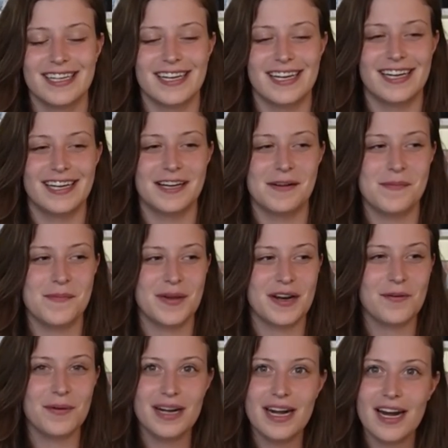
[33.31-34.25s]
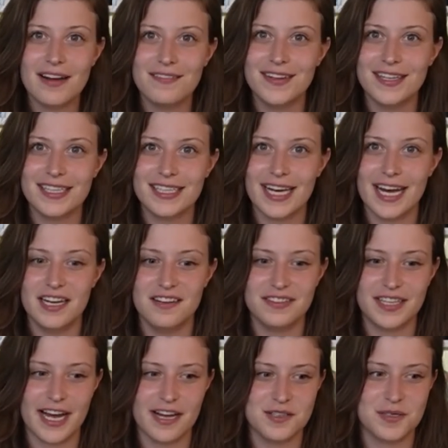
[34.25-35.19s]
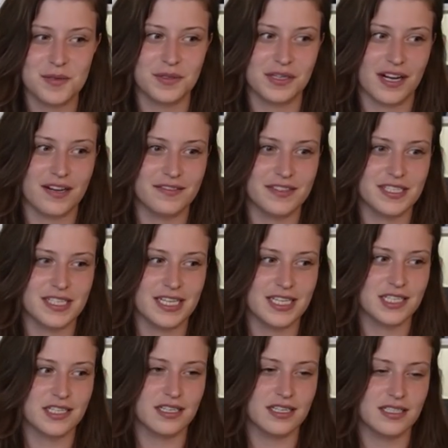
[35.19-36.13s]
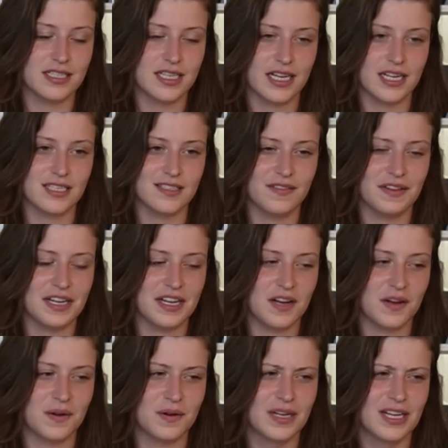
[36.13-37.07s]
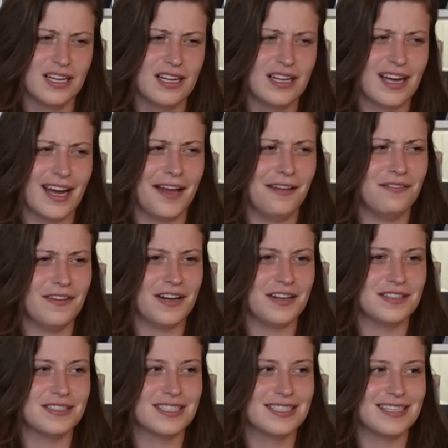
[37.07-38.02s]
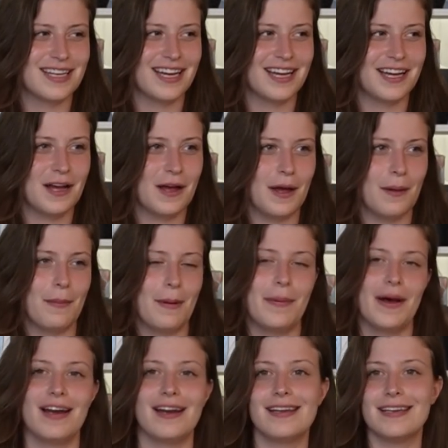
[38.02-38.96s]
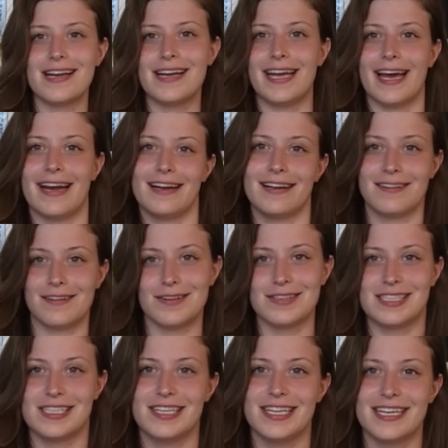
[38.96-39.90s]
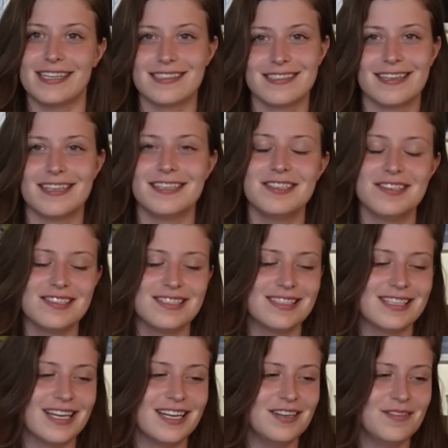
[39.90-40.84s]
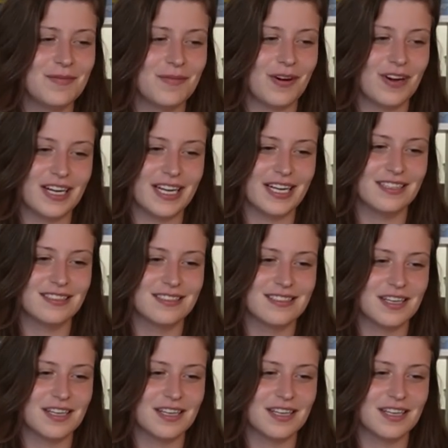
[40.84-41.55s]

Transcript: But I wanted to have a kind of casual conversation in today's video. I felt my body getting a little serious and I didn't want it.